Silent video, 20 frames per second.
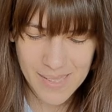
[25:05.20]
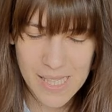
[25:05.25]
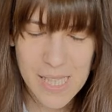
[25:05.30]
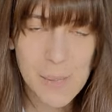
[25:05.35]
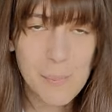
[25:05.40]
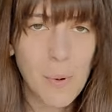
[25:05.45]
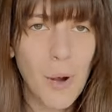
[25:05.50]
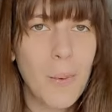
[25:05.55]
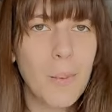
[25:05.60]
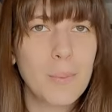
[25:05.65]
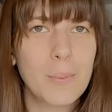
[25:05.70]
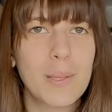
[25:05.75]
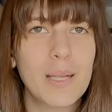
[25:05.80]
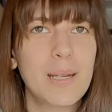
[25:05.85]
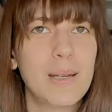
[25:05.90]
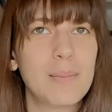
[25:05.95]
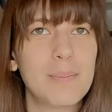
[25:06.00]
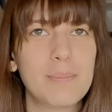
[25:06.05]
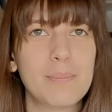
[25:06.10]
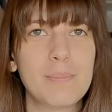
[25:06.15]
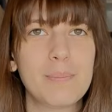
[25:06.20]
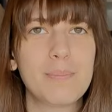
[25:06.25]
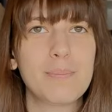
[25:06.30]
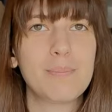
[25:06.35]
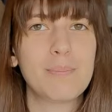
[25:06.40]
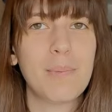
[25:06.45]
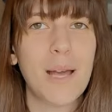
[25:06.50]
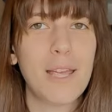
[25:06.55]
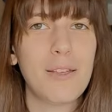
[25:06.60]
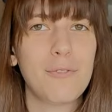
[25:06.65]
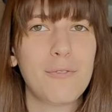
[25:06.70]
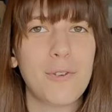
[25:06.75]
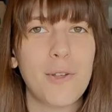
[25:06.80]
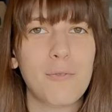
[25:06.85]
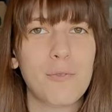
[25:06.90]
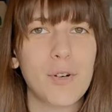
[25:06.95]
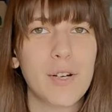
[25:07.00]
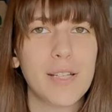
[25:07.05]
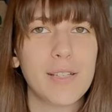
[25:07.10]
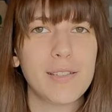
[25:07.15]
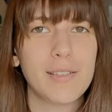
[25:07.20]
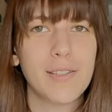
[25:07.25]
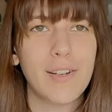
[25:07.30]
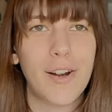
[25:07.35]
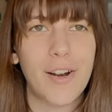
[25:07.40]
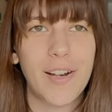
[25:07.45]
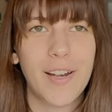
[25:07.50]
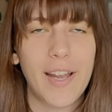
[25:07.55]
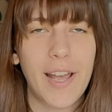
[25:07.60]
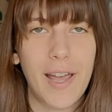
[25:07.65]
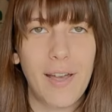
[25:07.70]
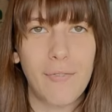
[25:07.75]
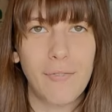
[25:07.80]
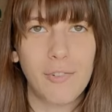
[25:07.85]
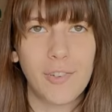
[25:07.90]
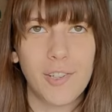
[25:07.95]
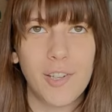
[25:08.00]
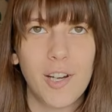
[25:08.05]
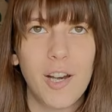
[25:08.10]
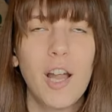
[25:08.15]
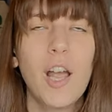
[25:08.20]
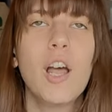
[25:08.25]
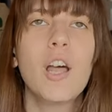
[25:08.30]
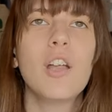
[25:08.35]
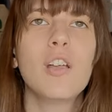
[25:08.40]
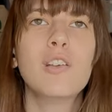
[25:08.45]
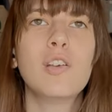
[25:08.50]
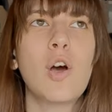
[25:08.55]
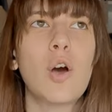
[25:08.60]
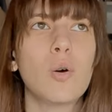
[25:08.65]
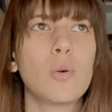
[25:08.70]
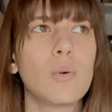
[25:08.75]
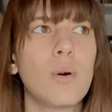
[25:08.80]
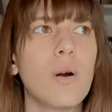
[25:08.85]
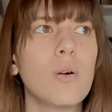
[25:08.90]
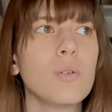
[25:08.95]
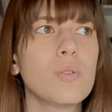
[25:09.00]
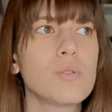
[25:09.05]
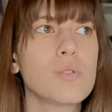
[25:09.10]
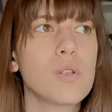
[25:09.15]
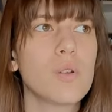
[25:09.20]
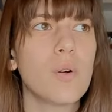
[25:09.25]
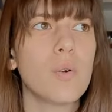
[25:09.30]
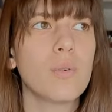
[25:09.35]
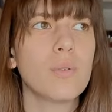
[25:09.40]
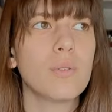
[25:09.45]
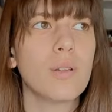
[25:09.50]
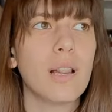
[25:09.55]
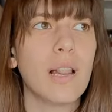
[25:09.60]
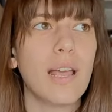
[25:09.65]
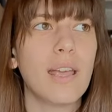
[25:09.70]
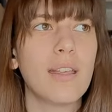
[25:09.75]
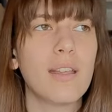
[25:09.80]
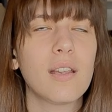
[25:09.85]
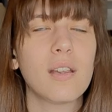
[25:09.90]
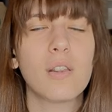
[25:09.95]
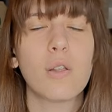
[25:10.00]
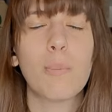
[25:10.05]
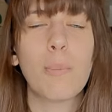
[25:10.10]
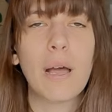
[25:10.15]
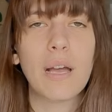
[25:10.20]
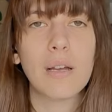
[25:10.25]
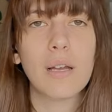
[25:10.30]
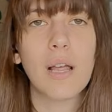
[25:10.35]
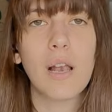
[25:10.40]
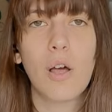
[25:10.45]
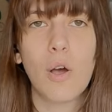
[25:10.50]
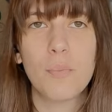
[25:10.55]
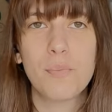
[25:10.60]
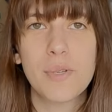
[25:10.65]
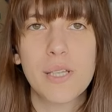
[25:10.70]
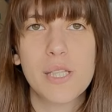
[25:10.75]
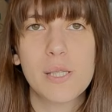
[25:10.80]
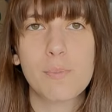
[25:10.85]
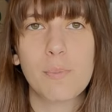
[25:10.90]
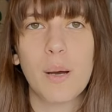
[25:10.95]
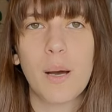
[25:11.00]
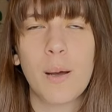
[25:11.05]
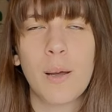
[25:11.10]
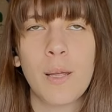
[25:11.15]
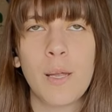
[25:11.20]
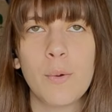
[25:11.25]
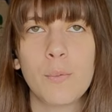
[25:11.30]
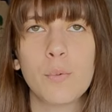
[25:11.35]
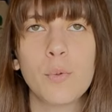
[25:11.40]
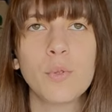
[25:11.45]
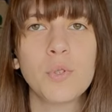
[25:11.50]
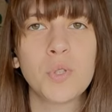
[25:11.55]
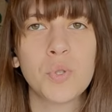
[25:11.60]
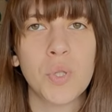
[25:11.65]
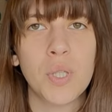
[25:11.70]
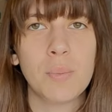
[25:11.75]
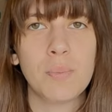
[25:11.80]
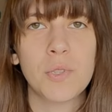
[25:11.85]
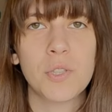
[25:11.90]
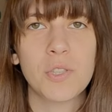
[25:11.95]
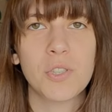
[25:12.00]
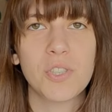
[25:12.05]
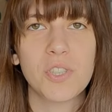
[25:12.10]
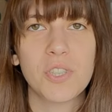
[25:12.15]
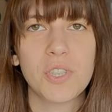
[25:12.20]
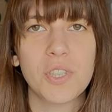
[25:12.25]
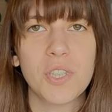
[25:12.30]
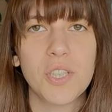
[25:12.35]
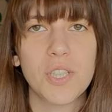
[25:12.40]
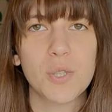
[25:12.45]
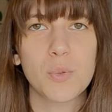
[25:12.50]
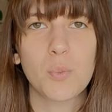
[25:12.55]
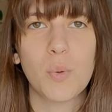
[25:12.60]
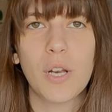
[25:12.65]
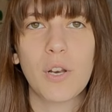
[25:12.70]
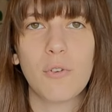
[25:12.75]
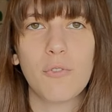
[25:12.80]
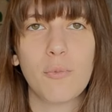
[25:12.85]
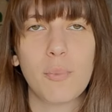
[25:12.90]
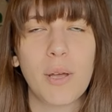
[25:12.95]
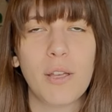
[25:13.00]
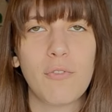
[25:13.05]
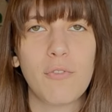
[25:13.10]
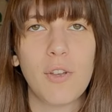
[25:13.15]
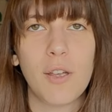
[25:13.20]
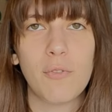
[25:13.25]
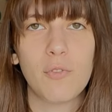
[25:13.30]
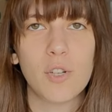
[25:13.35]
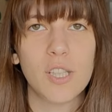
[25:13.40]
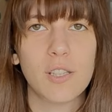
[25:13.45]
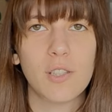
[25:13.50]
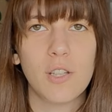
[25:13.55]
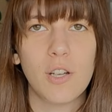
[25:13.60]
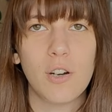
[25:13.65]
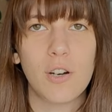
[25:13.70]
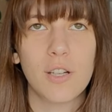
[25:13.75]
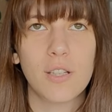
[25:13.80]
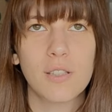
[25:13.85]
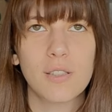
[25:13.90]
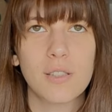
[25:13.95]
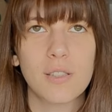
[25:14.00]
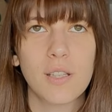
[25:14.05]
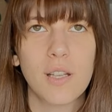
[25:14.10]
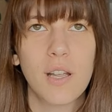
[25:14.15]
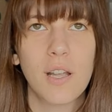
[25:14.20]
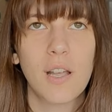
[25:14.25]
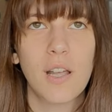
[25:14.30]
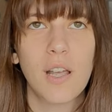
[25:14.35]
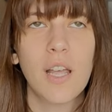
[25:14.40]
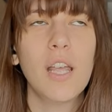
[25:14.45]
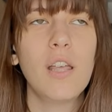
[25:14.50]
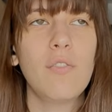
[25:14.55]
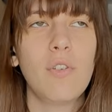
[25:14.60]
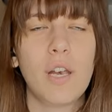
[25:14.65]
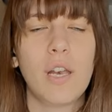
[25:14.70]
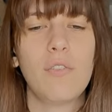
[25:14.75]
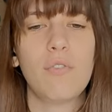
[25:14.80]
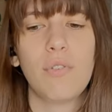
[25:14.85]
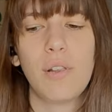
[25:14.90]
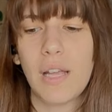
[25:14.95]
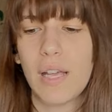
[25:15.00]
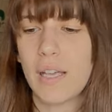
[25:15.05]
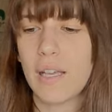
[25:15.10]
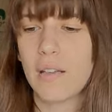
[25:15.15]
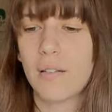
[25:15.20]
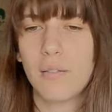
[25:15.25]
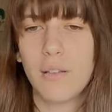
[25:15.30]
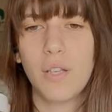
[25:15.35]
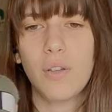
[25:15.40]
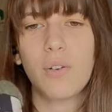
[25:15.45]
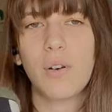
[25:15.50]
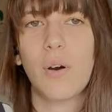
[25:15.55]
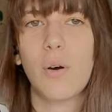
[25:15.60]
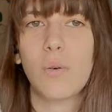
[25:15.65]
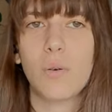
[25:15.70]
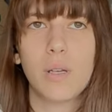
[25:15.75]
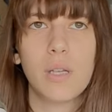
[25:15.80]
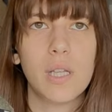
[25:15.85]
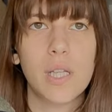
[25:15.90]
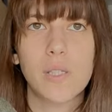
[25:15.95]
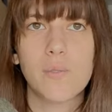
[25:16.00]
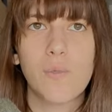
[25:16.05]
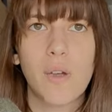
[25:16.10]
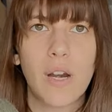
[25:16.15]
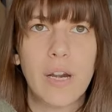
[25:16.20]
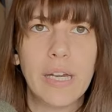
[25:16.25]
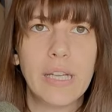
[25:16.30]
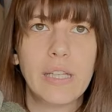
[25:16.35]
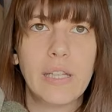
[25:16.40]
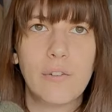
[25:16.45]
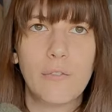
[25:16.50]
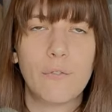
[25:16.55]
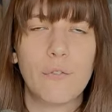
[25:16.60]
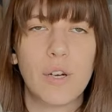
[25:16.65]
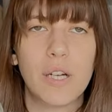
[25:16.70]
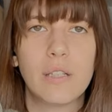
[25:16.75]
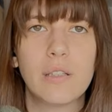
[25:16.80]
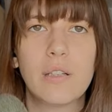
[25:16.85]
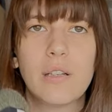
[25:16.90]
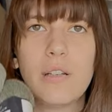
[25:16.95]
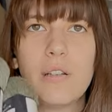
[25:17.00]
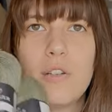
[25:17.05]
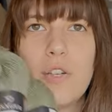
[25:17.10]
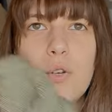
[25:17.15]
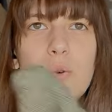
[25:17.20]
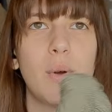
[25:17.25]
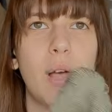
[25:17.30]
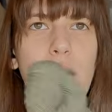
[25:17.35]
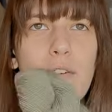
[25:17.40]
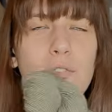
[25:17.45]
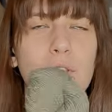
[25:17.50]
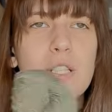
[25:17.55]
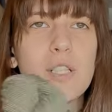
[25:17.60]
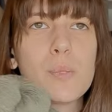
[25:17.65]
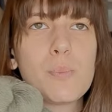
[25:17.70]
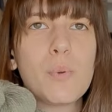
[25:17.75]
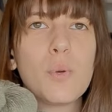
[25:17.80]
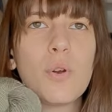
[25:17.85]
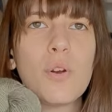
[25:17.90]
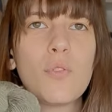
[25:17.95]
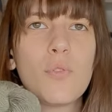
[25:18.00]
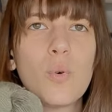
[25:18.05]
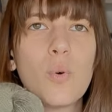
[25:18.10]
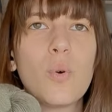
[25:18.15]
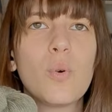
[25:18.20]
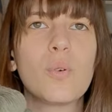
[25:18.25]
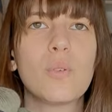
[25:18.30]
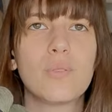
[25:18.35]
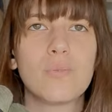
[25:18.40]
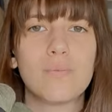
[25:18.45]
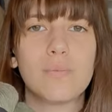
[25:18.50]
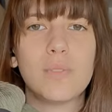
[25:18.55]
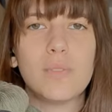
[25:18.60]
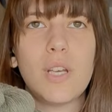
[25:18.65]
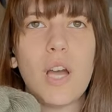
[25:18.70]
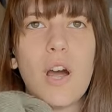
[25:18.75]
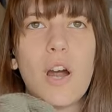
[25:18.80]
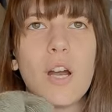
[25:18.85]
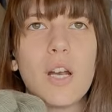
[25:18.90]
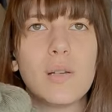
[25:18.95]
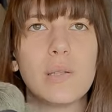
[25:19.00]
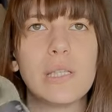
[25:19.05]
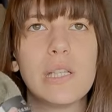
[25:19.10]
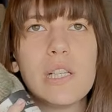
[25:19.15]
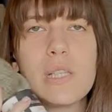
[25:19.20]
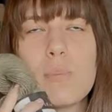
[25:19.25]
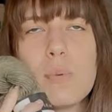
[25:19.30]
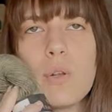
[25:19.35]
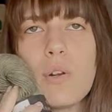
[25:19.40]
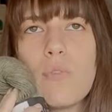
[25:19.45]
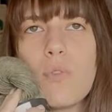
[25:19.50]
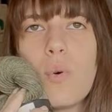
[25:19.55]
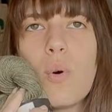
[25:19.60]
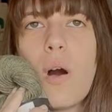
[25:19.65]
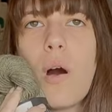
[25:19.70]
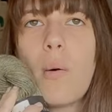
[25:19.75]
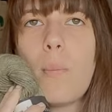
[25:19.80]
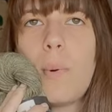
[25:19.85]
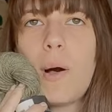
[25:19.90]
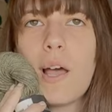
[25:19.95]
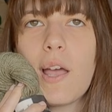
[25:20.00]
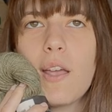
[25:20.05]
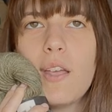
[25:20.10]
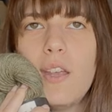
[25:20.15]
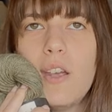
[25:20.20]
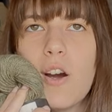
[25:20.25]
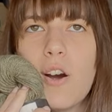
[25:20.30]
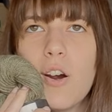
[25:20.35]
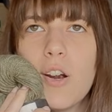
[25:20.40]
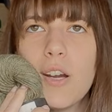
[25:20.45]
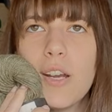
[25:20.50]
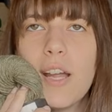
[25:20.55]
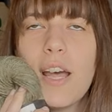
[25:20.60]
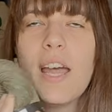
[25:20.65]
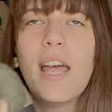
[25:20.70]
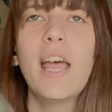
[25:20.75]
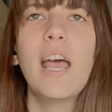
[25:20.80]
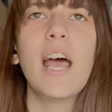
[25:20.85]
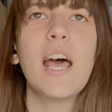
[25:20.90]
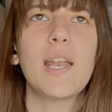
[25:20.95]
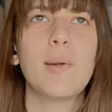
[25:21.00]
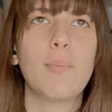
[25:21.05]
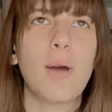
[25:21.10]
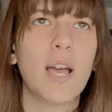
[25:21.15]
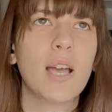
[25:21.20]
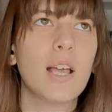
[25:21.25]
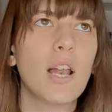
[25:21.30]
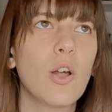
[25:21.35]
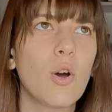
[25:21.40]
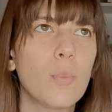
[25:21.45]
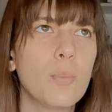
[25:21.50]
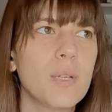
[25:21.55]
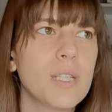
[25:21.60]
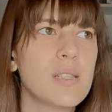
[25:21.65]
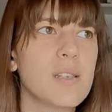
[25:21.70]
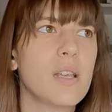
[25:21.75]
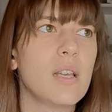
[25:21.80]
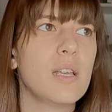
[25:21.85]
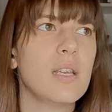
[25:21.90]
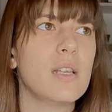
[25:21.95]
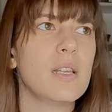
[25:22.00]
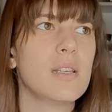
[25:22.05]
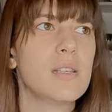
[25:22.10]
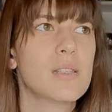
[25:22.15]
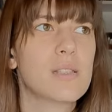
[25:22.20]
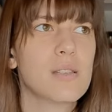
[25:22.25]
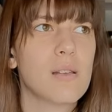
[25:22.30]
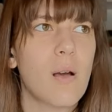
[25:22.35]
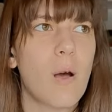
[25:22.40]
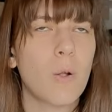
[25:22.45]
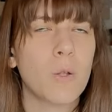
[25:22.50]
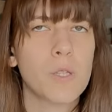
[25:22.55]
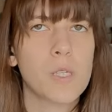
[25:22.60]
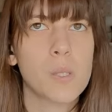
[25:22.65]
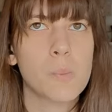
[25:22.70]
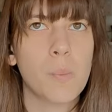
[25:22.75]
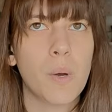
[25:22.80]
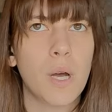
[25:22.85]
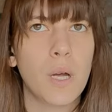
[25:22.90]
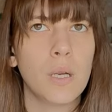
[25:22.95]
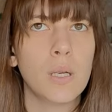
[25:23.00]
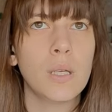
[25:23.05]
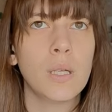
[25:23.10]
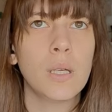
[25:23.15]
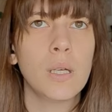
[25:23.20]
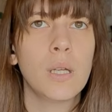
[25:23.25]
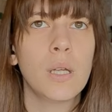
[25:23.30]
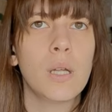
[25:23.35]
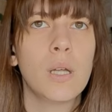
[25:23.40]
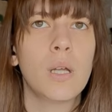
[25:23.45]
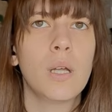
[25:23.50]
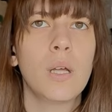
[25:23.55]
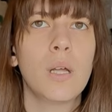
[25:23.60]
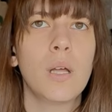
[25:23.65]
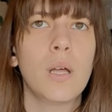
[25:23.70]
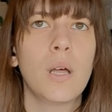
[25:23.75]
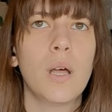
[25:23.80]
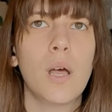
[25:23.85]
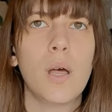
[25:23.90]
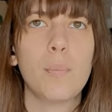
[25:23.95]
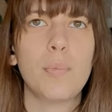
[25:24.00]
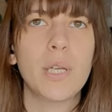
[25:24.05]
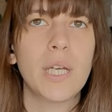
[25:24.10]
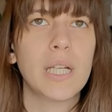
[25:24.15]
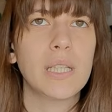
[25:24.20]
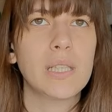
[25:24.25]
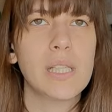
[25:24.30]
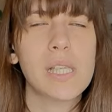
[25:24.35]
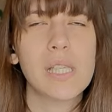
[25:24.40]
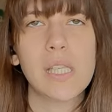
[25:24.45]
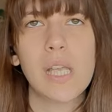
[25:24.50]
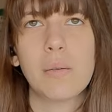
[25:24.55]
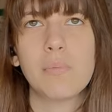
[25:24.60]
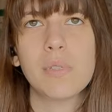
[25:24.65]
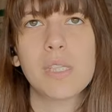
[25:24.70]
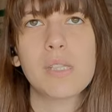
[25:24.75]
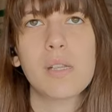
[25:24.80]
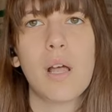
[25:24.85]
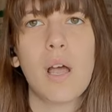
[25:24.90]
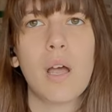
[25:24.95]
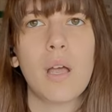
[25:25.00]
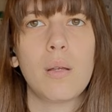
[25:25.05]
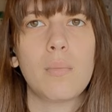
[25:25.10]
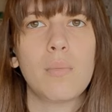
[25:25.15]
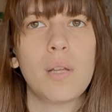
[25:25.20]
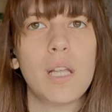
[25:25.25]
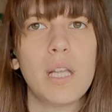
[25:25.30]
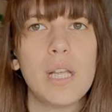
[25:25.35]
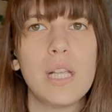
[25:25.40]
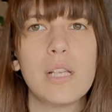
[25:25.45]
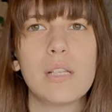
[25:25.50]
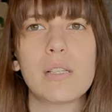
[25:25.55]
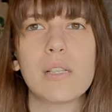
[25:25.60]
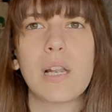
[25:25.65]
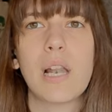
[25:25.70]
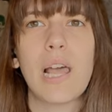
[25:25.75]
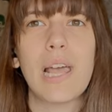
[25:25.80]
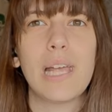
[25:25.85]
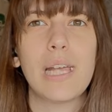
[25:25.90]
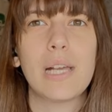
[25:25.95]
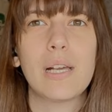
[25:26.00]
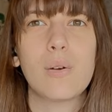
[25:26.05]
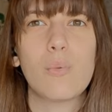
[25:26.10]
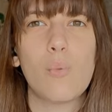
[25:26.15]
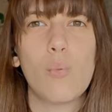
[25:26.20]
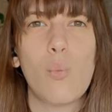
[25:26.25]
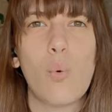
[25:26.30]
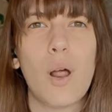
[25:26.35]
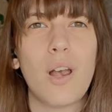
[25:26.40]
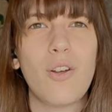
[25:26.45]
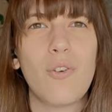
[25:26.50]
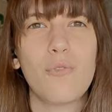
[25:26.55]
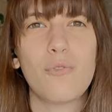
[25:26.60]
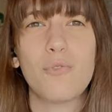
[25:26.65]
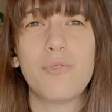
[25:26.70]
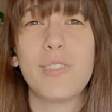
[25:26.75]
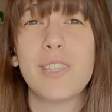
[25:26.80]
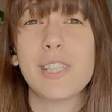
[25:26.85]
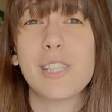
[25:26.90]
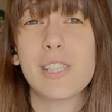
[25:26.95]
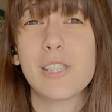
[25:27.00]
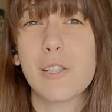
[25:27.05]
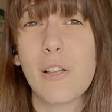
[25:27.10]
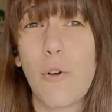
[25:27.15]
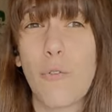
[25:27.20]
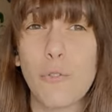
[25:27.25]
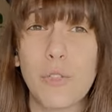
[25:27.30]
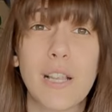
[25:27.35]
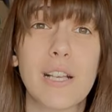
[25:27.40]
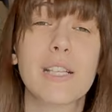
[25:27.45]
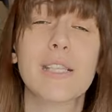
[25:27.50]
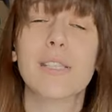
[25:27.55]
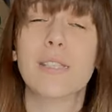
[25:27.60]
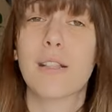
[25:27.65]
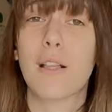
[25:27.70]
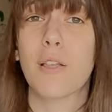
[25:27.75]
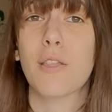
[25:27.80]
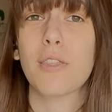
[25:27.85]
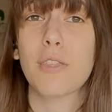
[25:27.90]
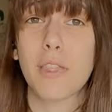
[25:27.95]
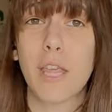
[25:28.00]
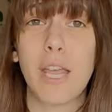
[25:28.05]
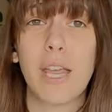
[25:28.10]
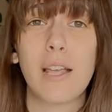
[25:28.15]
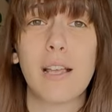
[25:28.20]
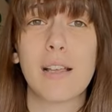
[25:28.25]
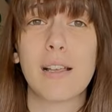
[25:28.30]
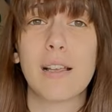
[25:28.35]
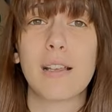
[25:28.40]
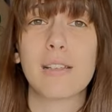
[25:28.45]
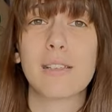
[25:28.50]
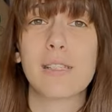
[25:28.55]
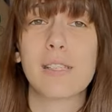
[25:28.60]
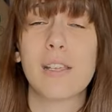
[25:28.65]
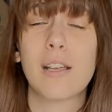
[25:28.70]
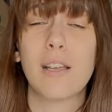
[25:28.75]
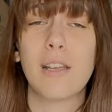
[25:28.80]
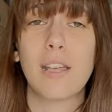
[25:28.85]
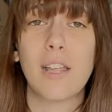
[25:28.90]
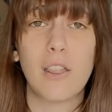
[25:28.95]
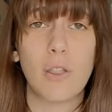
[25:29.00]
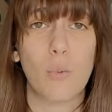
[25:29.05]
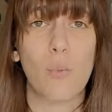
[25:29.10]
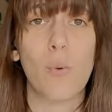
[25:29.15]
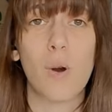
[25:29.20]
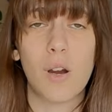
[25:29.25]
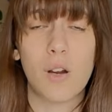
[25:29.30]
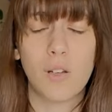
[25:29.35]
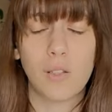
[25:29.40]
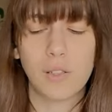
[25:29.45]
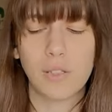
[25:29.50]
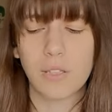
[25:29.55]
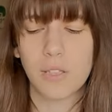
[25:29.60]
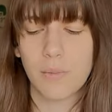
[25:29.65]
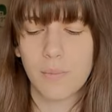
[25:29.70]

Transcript: It's probably my favorite yarn ever. No, also, like, the Mancala piece by Wool Dreamers is one of my favorite yarns. Even if, like, you know, it's very different. You have this beautiful yarn, this beautiful alpaca yarn, and the Mancala piece is unspun, but at the same time is like one of the softest things in the world.